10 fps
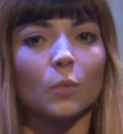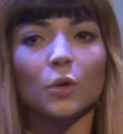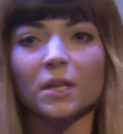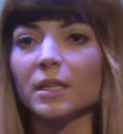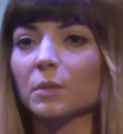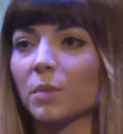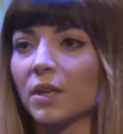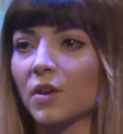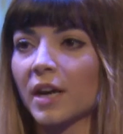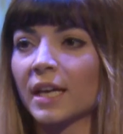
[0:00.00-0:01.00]
Wouldn't it be
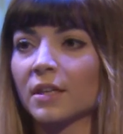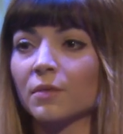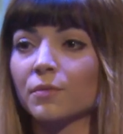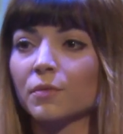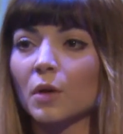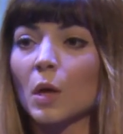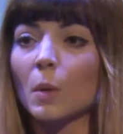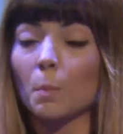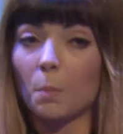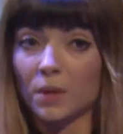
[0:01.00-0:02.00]
great if
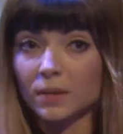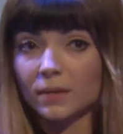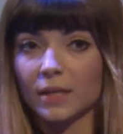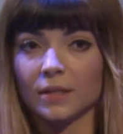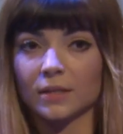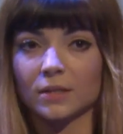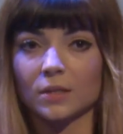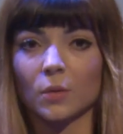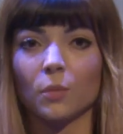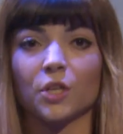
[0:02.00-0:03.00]

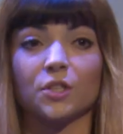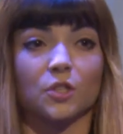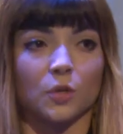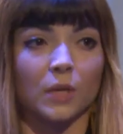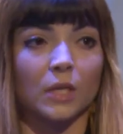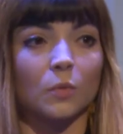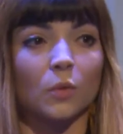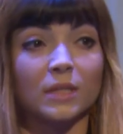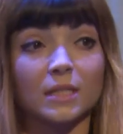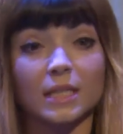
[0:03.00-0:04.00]
buildings were doing
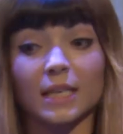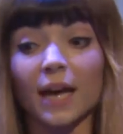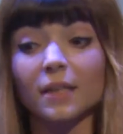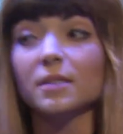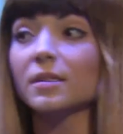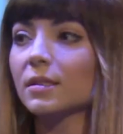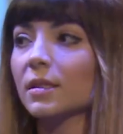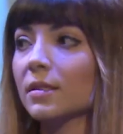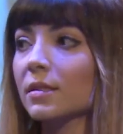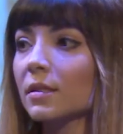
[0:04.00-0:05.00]
what the cactus
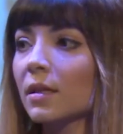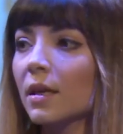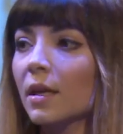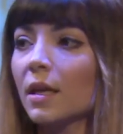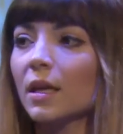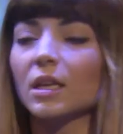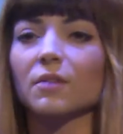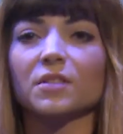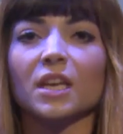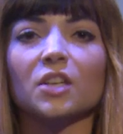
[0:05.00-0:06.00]
does,
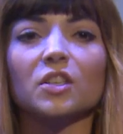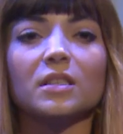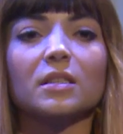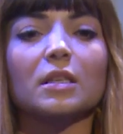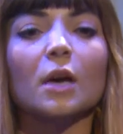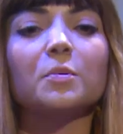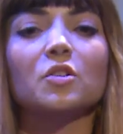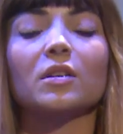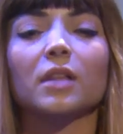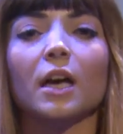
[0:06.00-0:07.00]
if they could adapt
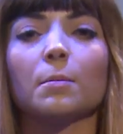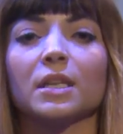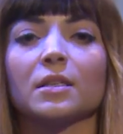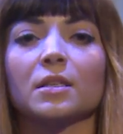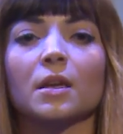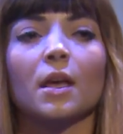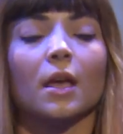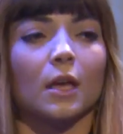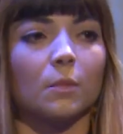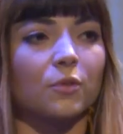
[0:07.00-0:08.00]
to climate
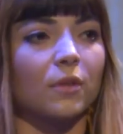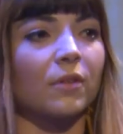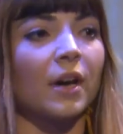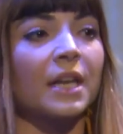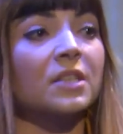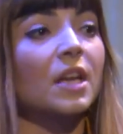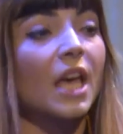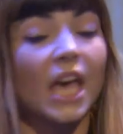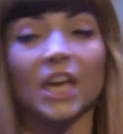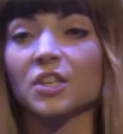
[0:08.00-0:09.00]
and provide
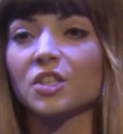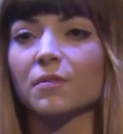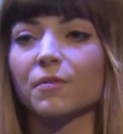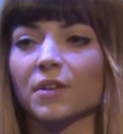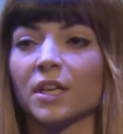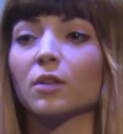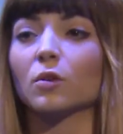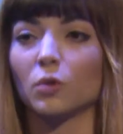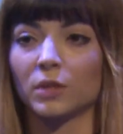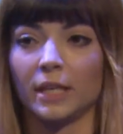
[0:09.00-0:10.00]
energy-free
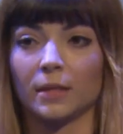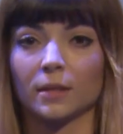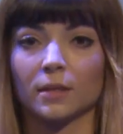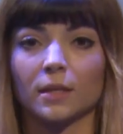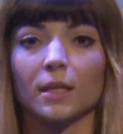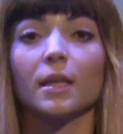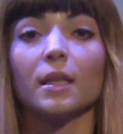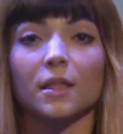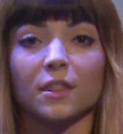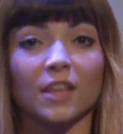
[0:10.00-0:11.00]
cooling?
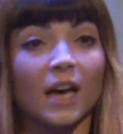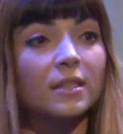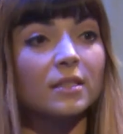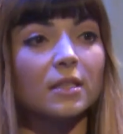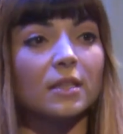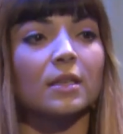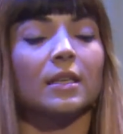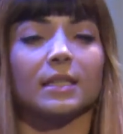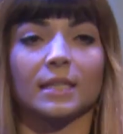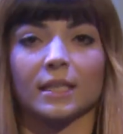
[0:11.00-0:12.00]
That
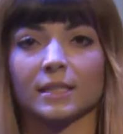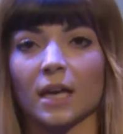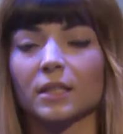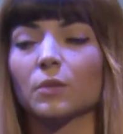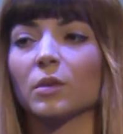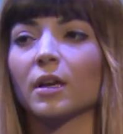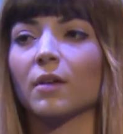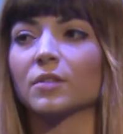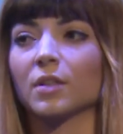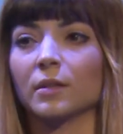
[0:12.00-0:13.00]
is exactly what
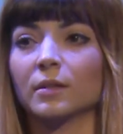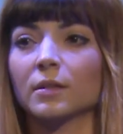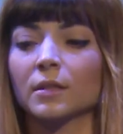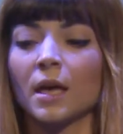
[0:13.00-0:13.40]
I've done.